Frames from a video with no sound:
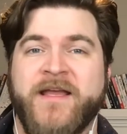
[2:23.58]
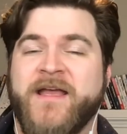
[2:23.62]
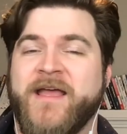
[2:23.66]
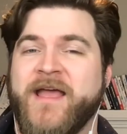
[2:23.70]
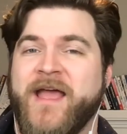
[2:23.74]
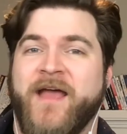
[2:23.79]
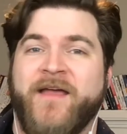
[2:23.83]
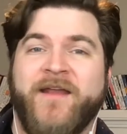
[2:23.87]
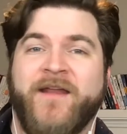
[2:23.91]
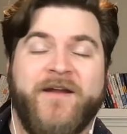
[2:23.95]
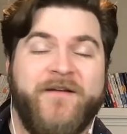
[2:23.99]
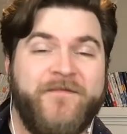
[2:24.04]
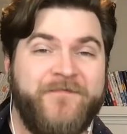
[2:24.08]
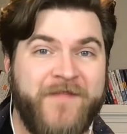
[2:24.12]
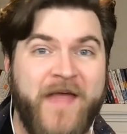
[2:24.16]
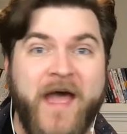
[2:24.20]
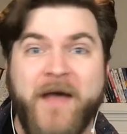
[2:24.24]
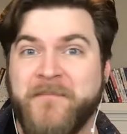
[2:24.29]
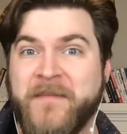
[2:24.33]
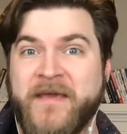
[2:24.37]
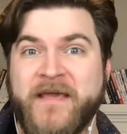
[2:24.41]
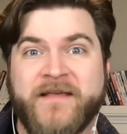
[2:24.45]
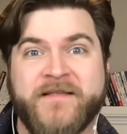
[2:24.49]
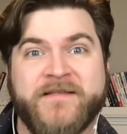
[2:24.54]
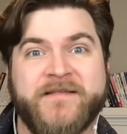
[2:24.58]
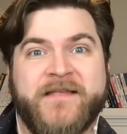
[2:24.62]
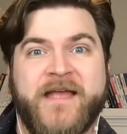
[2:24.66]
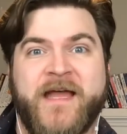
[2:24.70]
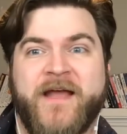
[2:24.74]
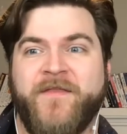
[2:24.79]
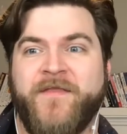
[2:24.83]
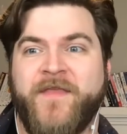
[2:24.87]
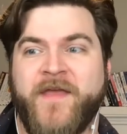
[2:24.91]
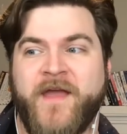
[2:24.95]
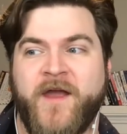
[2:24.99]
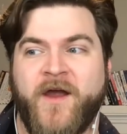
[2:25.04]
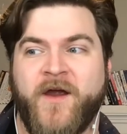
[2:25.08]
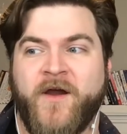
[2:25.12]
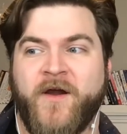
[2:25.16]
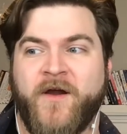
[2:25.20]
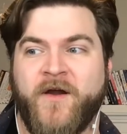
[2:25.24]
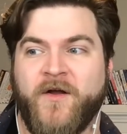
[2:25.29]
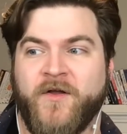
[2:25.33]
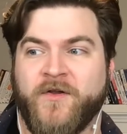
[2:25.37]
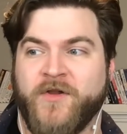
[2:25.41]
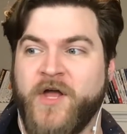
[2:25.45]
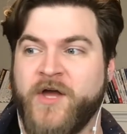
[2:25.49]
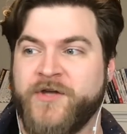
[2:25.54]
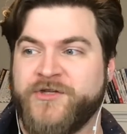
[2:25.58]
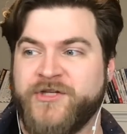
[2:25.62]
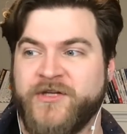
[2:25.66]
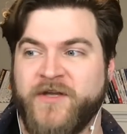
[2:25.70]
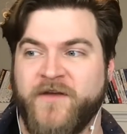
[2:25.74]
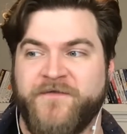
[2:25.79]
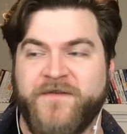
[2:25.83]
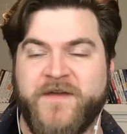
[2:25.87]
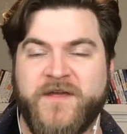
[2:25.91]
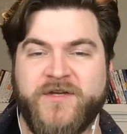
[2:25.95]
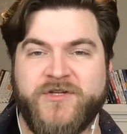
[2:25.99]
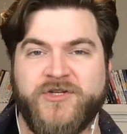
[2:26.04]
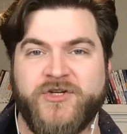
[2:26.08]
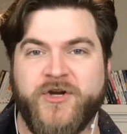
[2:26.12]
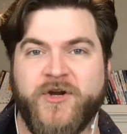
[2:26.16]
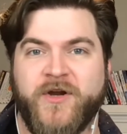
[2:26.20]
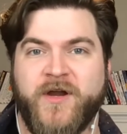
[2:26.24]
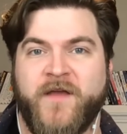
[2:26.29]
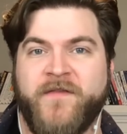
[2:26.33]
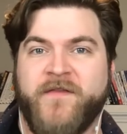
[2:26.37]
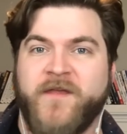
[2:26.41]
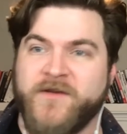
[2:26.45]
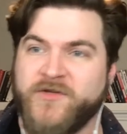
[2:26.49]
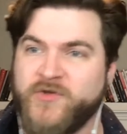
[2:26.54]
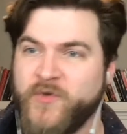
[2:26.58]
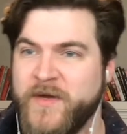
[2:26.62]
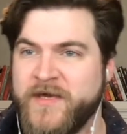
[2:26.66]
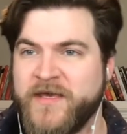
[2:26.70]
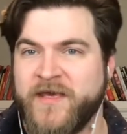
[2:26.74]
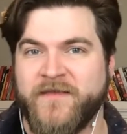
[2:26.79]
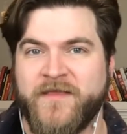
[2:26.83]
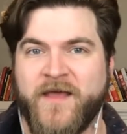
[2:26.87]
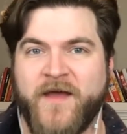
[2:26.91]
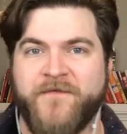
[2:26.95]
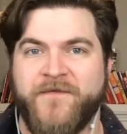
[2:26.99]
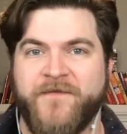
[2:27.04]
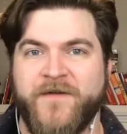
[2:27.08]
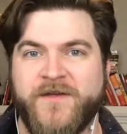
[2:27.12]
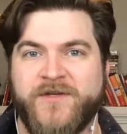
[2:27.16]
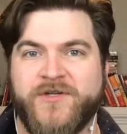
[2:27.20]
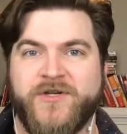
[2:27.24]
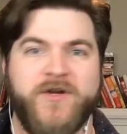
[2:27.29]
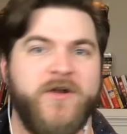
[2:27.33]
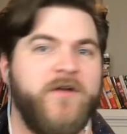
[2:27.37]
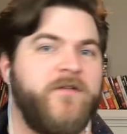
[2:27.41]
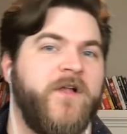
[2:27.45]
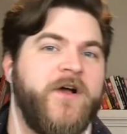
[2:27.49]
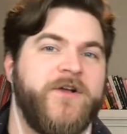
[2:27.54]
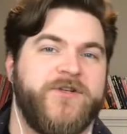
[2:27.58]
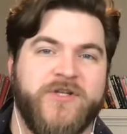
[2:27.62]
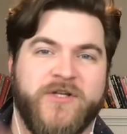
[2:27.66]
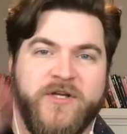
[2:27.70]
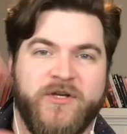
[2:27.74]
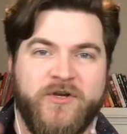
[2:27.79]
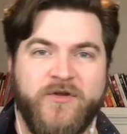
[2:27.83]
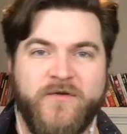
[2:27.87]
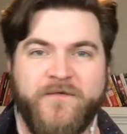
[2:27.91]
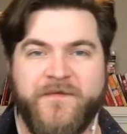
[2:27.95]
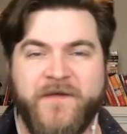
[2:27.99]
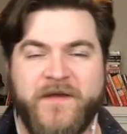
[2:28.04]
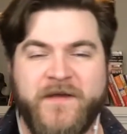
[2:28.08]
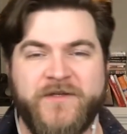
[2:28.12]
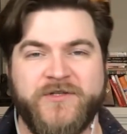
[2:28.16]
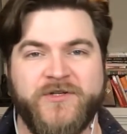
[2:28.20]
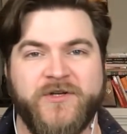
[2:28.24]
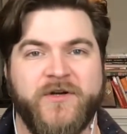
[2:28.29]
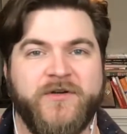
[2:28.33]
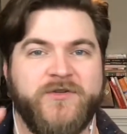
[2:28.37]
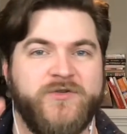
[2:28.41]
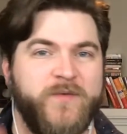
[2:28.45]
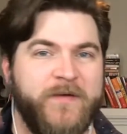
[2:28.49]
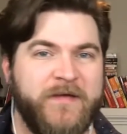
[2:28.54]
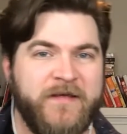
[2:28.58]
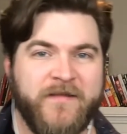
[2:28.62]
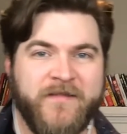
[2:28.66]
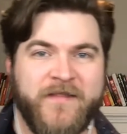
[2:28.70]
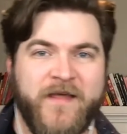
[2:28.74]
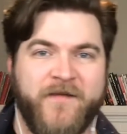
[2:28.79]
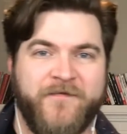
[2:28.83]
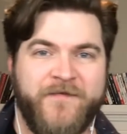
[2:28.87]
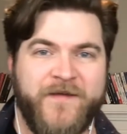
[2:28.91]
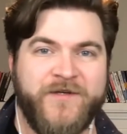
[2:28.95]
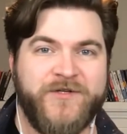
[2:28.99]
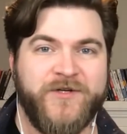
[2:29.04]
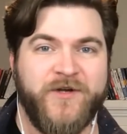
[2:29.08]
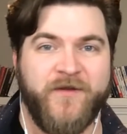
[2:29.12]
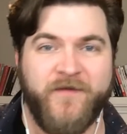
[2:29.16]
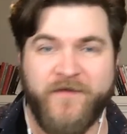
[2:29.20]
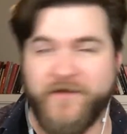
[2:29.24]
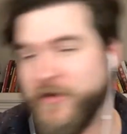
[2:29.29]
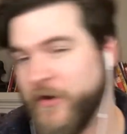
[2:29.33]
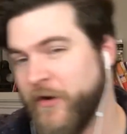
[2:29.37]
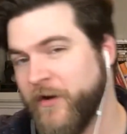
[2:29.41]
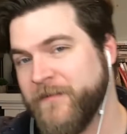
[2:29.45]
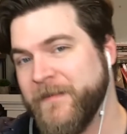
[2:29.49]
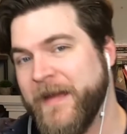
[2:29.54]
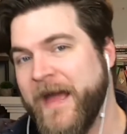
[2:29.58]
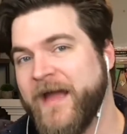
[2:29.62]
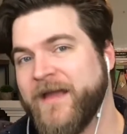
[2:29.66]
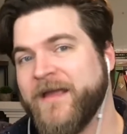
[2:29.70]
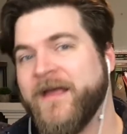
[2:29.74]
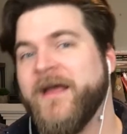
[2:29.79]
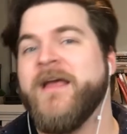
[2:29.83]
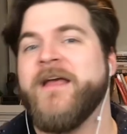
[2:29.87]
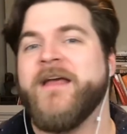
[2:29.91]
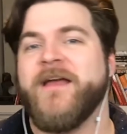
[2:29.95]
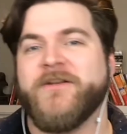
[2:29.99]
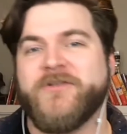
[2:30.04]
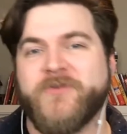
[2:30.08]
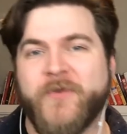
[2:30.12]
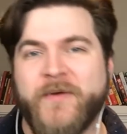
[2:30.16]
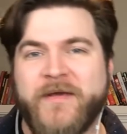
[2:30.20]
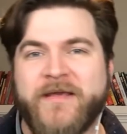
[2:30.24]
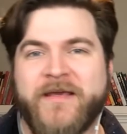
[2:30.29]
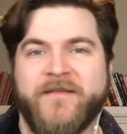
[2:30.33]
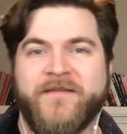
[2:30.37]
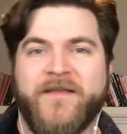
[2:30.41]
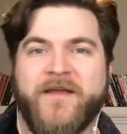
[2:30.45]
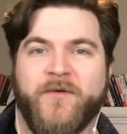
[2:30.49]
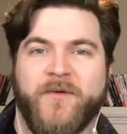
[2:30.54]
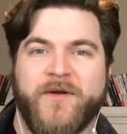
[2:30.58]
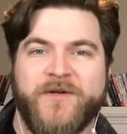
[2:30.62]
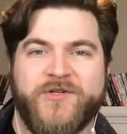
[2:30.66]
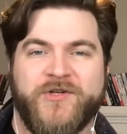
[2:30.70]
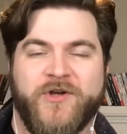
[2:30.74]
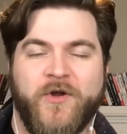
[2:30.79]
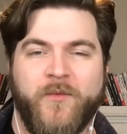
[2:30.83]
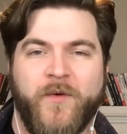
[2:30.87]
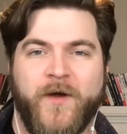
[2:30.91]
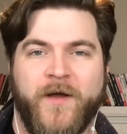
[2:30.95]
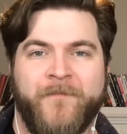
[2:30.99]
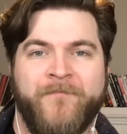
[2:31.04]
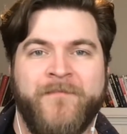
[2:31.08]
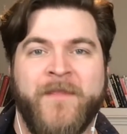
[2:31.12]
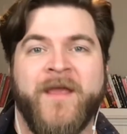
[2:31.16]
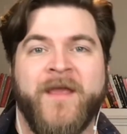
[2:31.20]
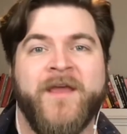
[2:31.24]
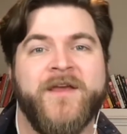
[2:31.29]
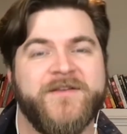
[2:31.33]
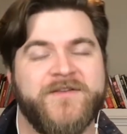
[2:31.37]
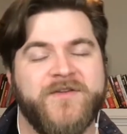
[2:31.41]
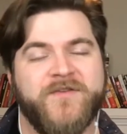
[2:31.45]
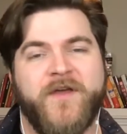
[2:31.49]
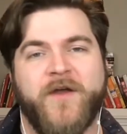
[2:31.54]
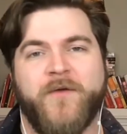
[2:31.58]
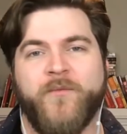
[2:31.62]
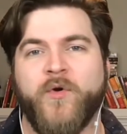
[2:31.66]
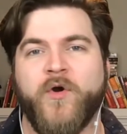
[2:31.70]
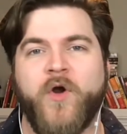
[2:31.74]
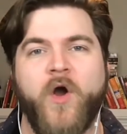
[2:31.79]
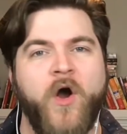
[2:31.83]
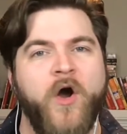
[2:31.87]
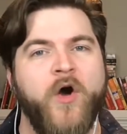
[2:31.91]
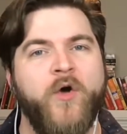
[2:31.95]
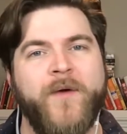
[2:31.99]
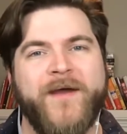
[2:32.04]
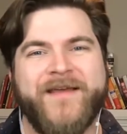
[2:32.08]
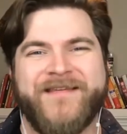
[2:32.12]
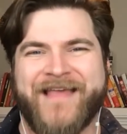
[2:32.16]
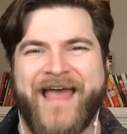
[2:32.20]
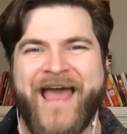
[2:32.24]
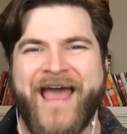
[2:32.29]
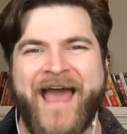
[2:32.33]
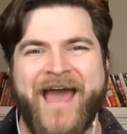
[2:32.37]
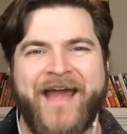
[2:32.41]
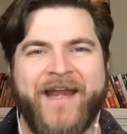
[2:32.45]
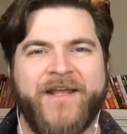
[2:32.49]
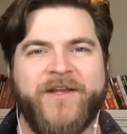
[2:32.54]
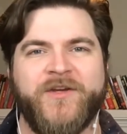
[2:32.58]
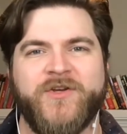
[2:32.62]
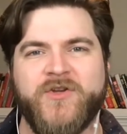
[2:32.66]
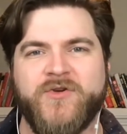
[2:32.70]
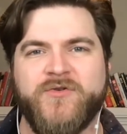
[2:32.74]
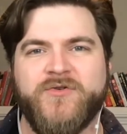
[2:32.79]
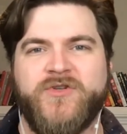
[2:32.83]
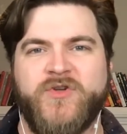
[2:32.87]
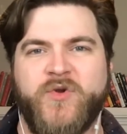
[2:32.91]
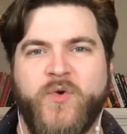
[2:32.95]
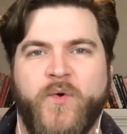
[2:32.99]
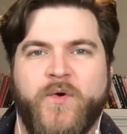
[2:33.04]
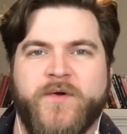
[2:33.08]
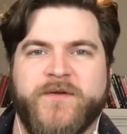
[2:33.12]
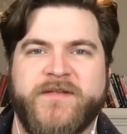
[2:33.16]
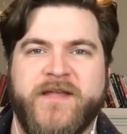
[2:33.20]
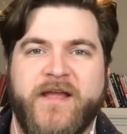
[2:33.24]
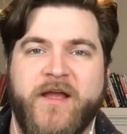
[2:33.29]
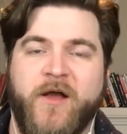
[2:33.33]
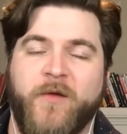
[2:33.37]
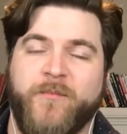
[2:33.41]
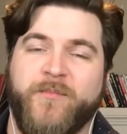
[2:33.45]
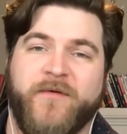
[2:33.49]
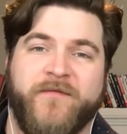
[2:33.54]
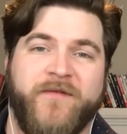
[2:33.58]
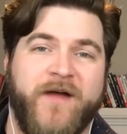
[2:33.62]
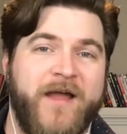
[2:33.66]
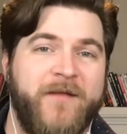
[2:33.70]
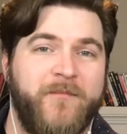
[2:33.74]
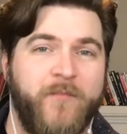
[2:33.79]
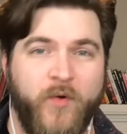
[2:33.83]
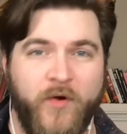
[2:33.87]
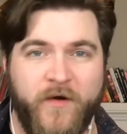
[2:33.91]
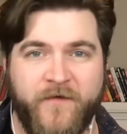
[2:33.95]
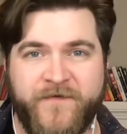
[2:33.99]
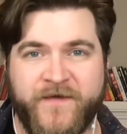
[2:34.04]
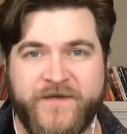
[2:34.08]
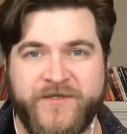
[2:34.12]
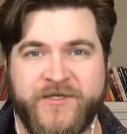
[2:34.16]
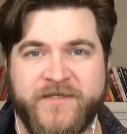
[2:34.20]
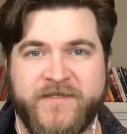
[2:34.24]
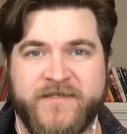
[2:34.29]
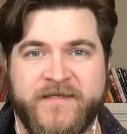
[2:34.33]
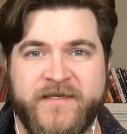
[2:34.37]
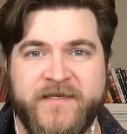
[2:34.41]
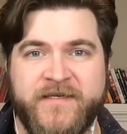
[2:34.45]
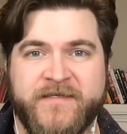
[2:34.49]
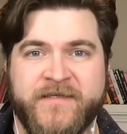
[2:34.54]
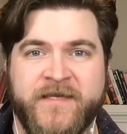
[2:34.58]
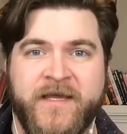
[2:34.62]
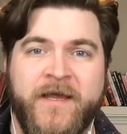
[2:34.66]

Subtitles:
and that means that they're launching a feature and then tweaking that feature and launching a new feature and tweaking that feature and then going back and tweaking the original one so that we're always adding new tools to help provide more efficiencies.